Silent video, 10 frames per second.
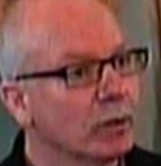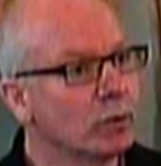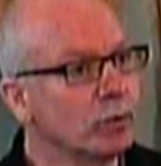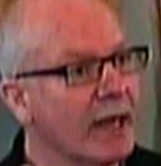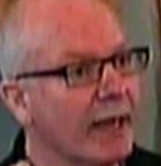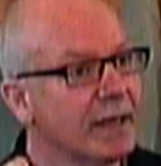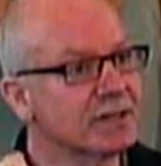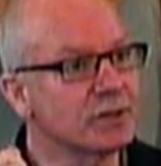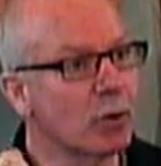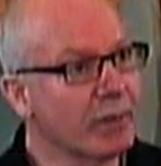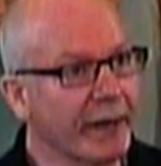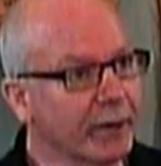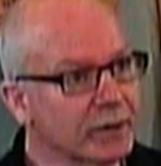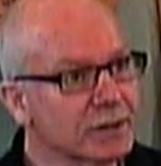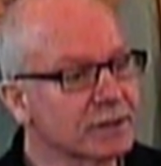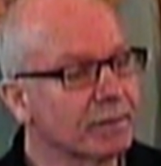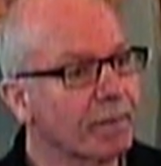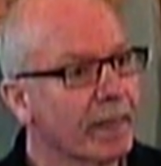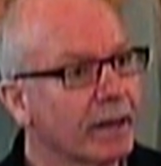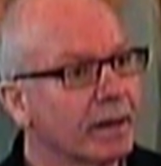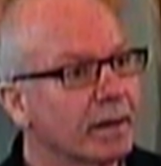who has no parents,